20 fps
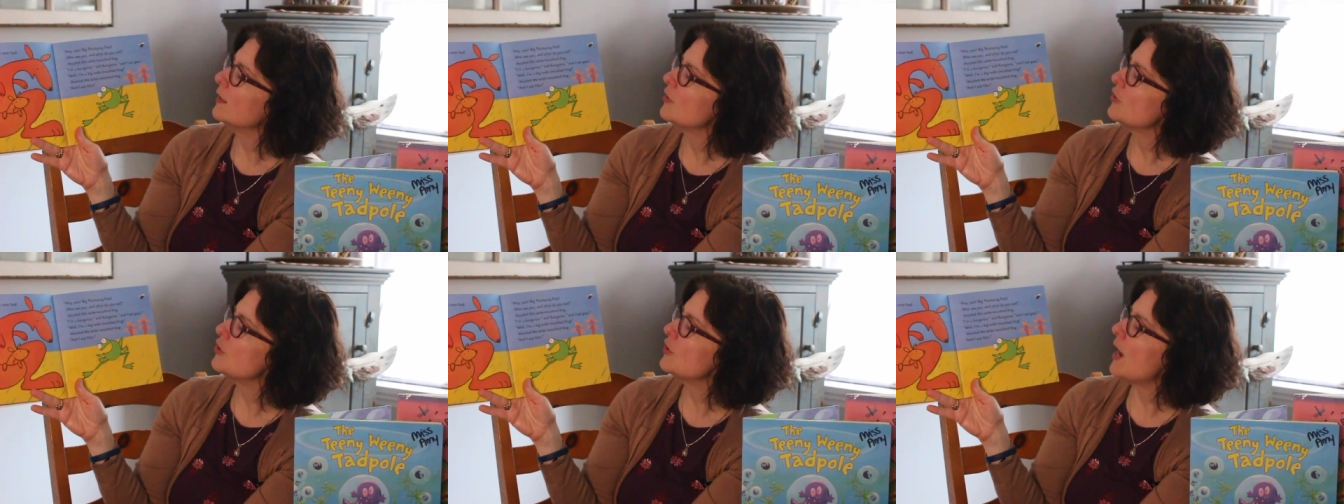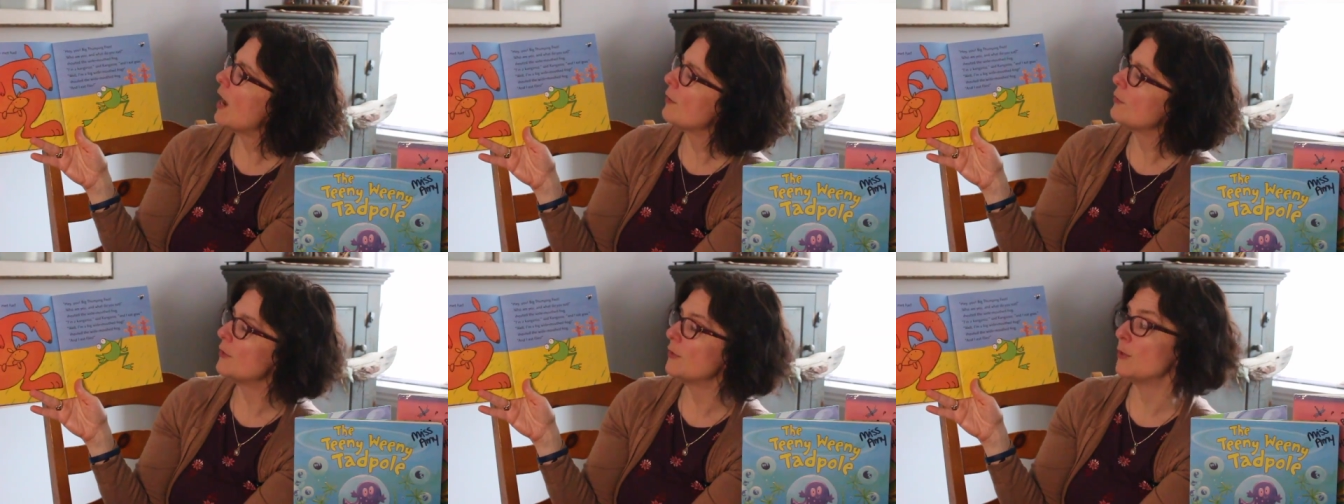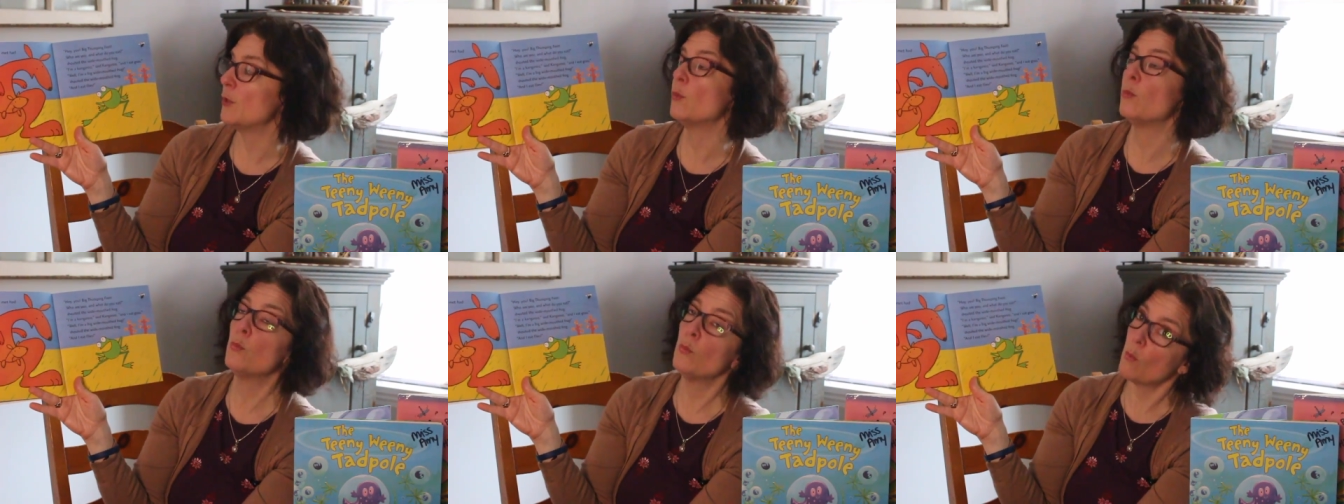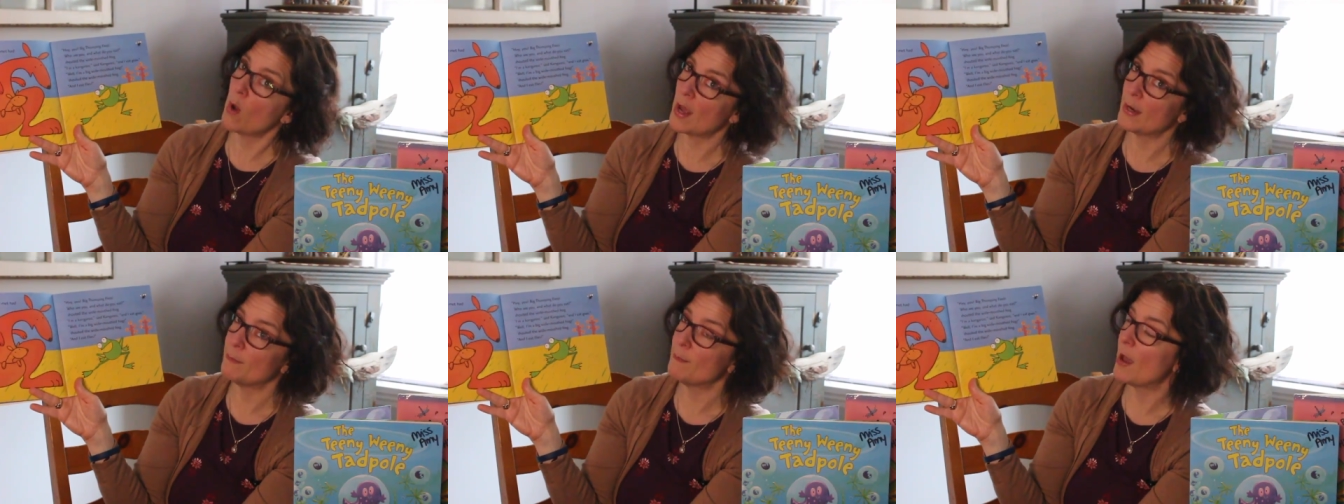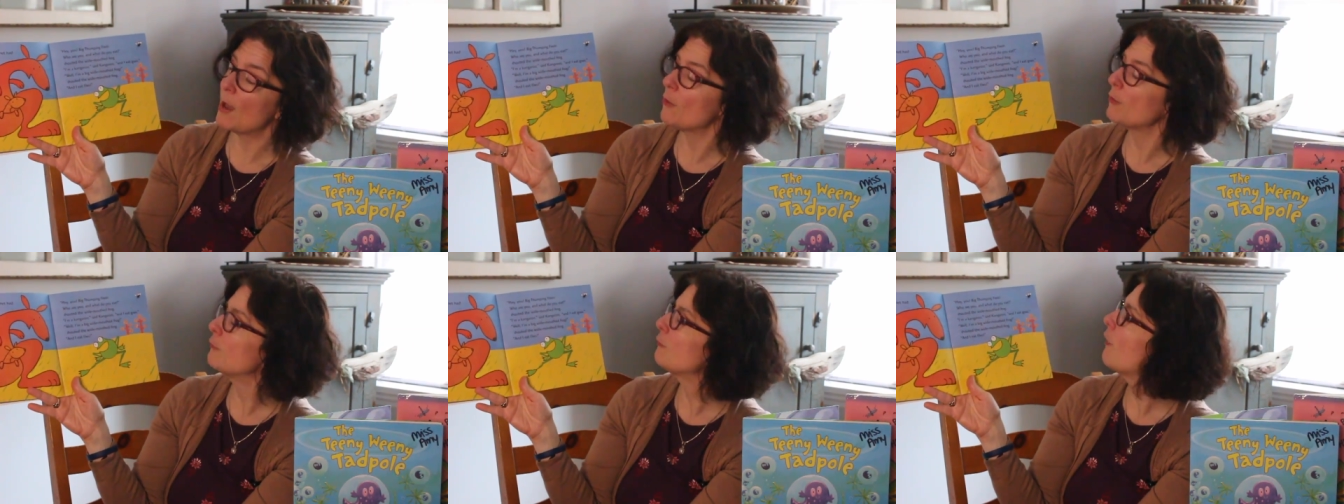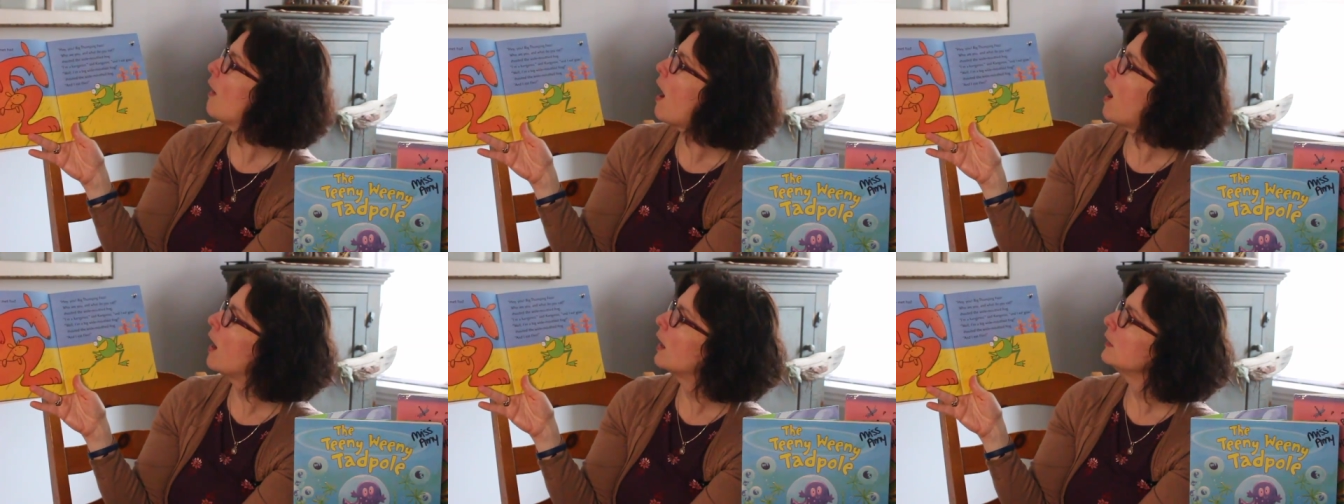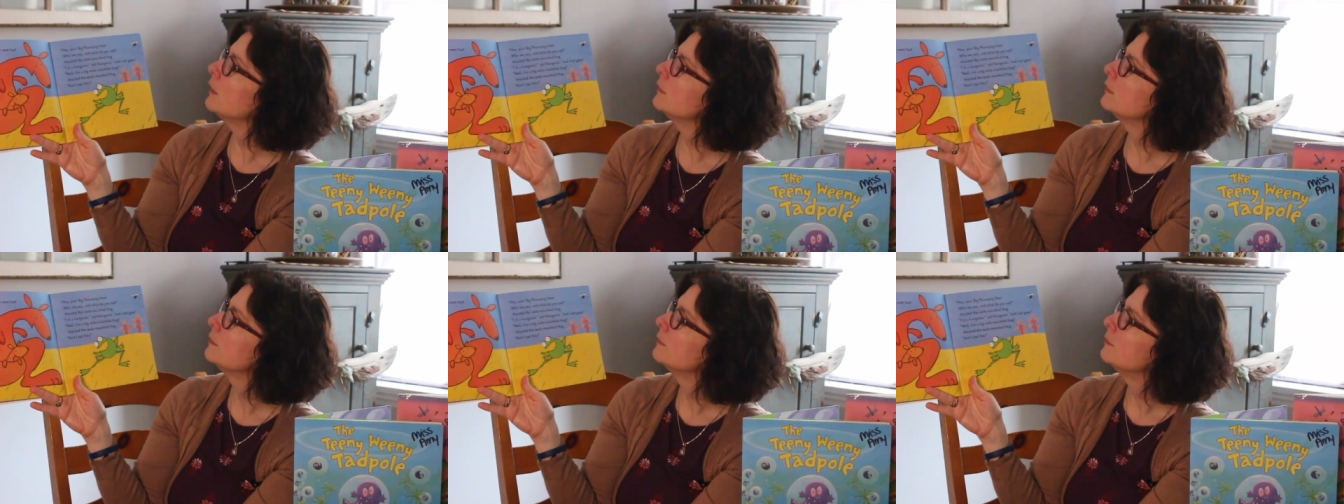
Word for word: shouted the wide-mouthed frog,